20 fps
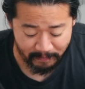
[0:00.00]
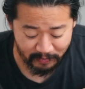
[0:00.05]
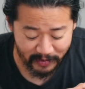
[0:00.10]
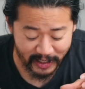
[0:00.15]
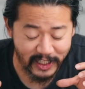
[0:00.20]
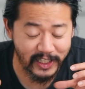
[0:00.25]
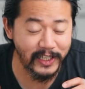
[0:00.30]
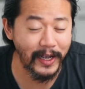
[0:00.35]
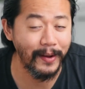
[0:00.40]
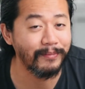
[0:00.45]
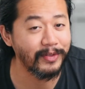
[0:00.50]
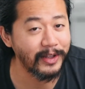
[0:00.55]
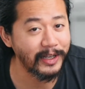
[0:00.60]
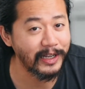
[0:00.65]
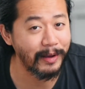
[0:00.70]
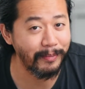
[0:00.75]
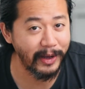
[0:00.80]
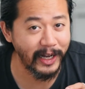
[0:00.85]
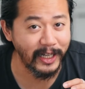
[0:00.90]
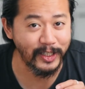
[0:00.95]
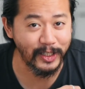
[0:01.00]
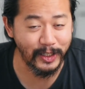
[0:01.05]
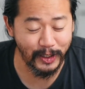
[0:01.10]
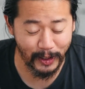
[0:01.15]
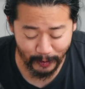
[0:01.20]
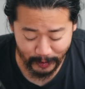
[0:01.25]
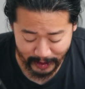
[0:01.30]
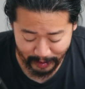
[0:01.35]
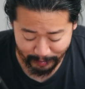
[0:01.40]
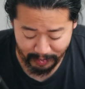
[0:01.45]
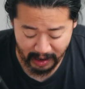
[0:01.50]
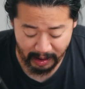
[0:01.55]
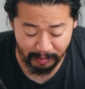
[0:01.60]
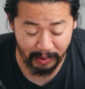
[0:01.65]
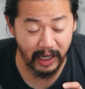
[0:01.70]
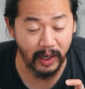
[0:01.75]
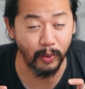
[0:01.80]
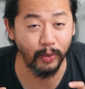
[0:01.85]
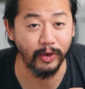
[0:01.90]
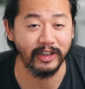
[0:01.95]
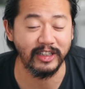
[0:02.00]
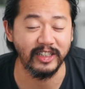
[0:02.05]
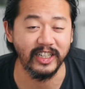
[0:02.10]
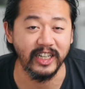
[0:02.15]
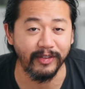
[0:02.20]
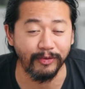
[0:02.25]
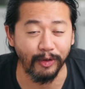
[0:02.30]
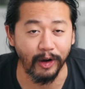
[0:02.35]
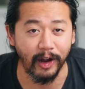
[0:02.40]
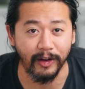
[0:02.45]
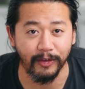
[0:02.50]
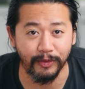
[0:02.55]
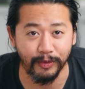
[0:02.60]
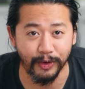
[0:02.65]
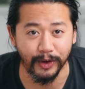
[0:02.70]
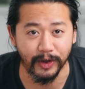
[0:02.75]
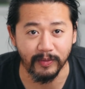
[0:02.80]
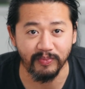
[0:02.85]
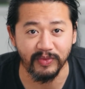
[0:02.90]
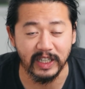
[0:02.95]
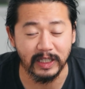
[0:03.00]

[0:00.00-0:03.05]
There's something about salt and pepper with deep fried food,